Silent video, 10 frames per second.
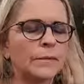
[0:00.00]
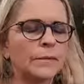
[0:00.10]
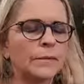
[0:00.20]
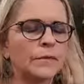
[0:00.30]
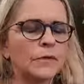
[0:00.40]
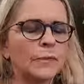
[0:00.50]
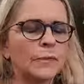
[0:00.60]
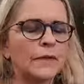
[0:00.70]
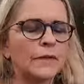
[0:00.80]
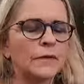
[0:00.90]
So
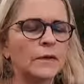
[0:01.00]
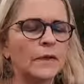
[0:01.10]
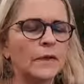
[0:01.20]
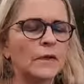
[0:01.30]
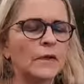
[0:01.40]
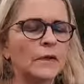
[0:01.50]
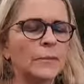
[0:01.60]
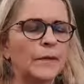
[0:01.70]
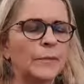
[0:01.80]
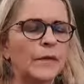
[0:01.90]
breathe another
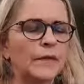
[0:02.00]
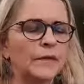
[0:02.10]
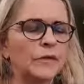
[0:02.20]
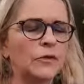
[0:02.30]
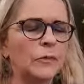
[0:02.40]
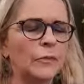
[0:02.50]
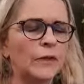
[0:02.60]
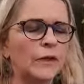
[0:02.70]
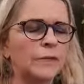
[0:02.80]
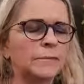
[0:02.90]
big breath into your body